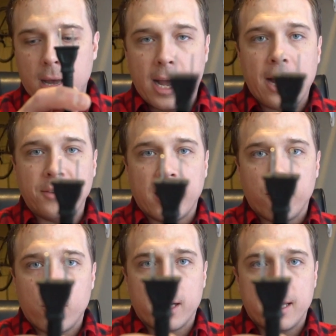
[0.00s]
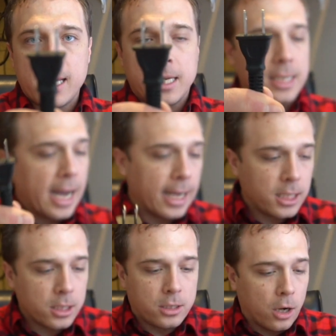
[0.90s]
I have to have one of these? I
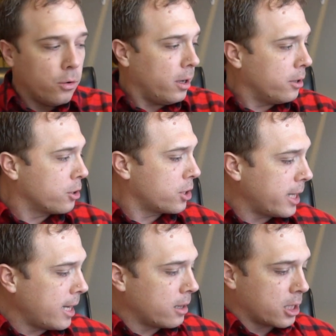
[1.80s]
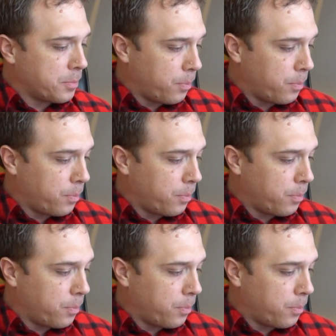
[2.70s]
just don't understand.